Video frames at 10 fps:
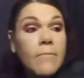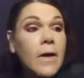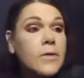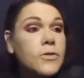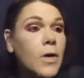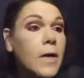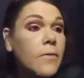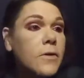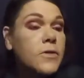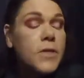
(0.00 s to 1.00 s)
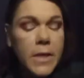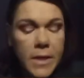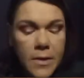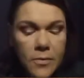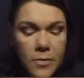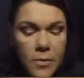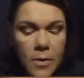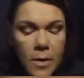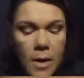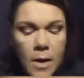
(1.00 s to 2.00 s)
not tried this yet
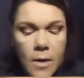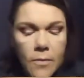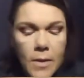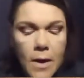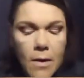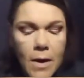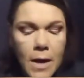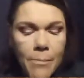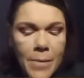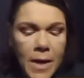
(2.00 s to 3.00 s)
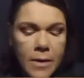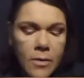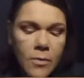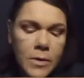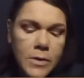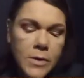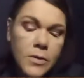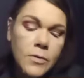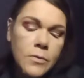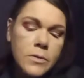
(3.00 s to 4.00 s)
either. Now, I am not going to
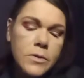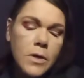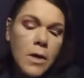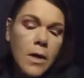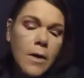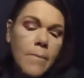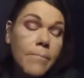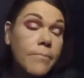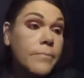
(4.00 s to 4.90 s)
use the